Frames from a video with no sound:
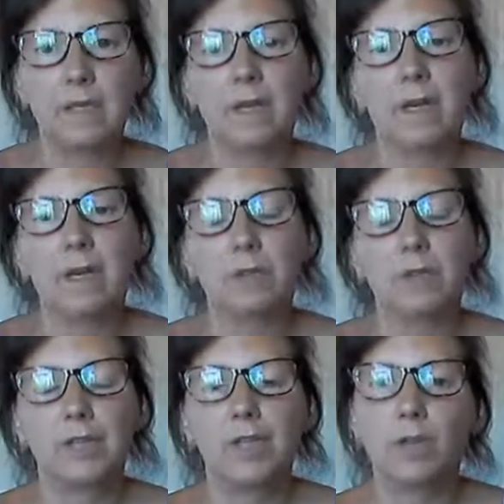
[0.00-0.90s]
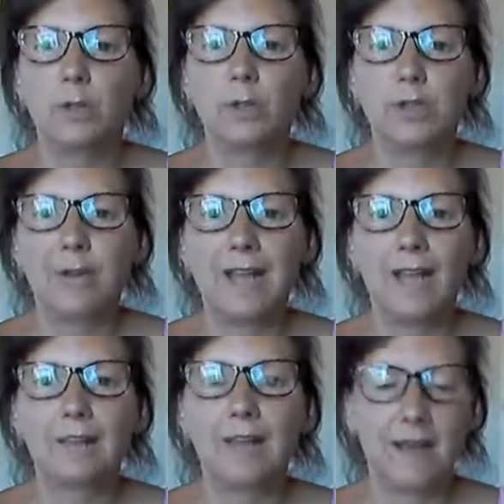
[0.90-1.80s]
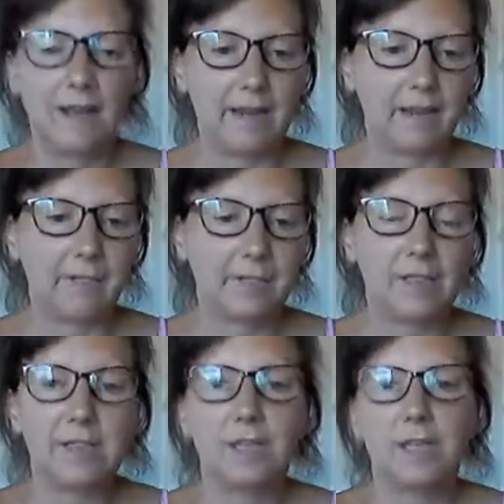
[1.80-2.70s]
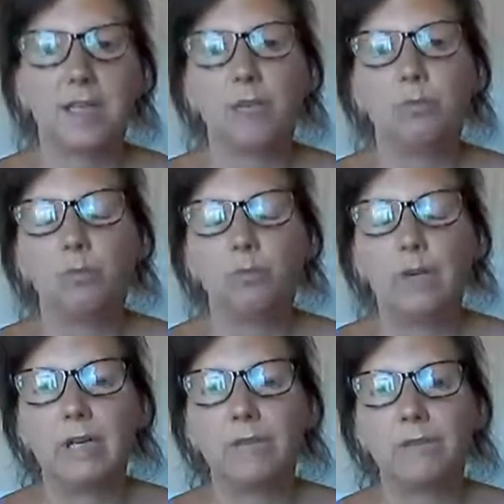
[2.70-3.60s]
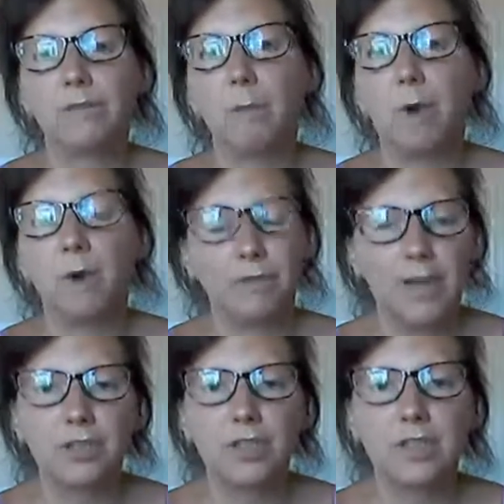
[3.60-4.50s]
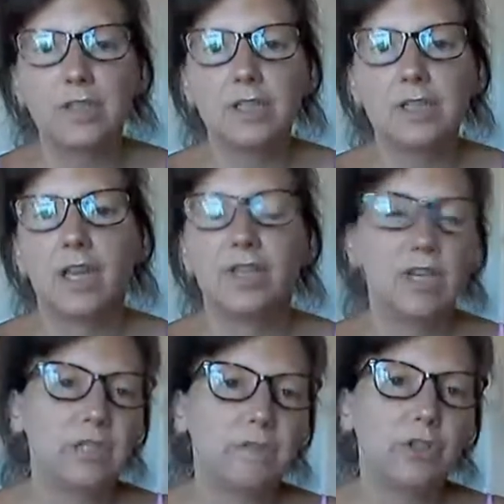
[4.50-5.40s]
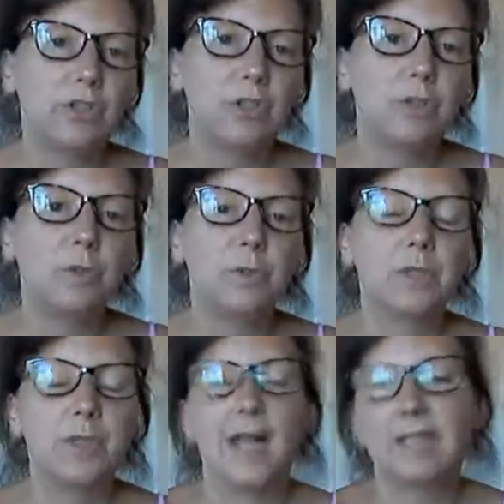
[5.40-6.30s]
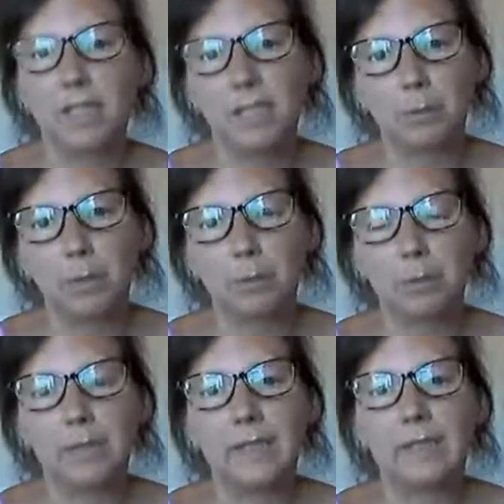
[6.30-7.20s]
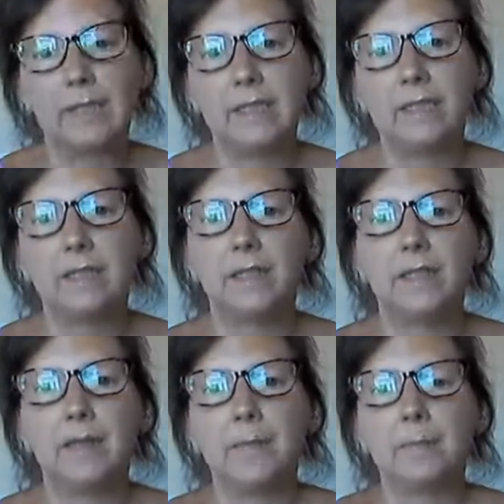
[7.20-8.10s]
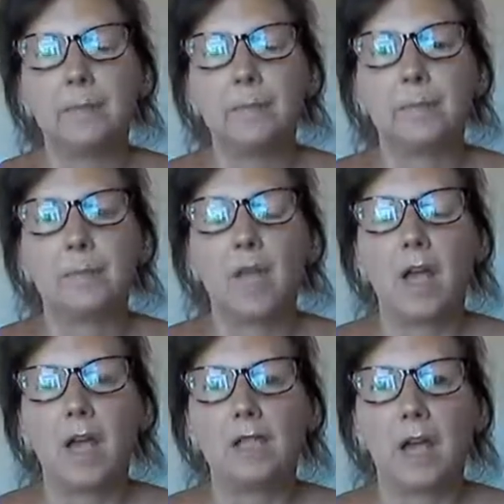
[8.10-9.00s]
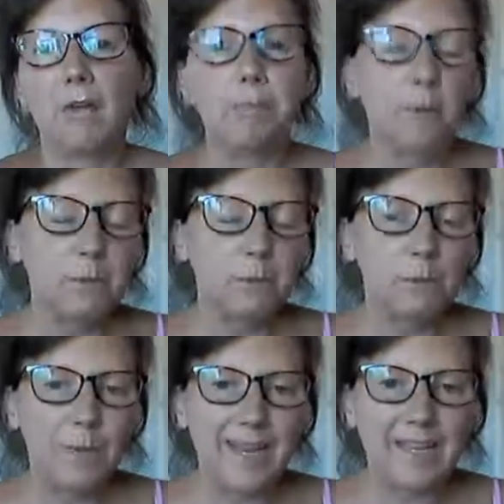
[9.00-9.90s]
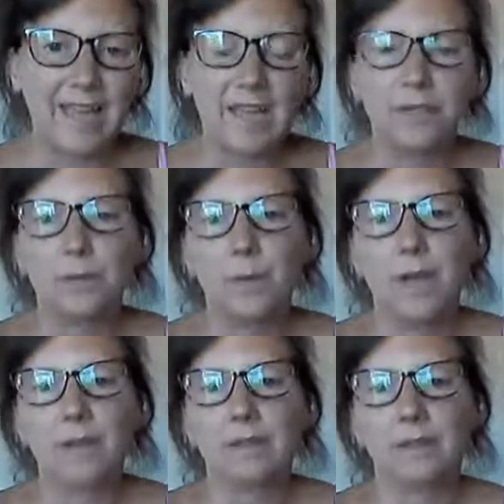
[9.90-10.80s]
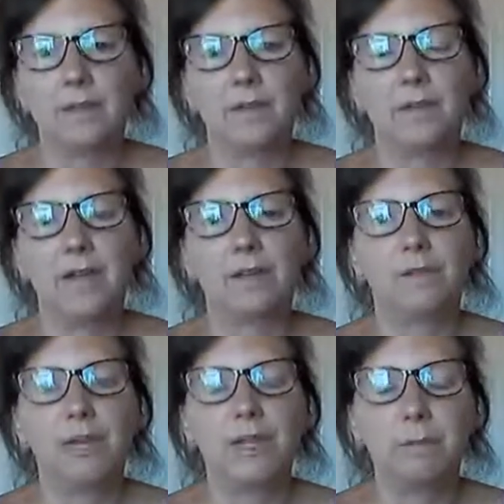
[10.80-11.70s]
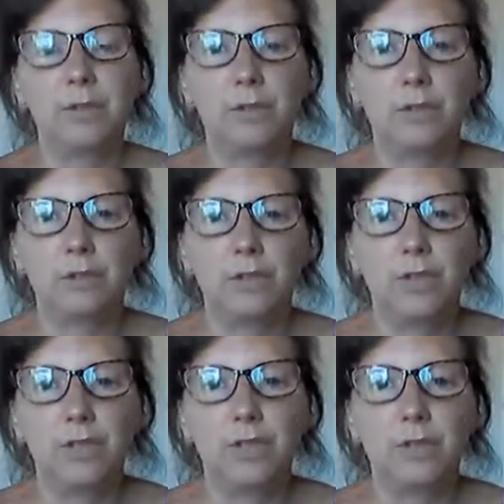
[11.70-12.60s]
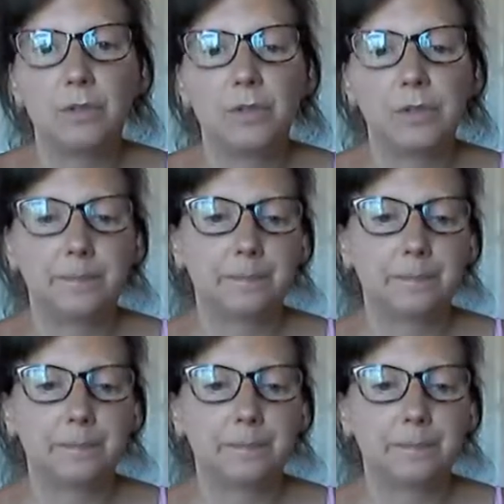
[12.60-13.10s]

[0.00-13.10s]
so they can go on to create healthy lives and relief from hot flashes, digestive issues, can't sleep properly, and having problems with weight gain as well. So I can find some solutions to those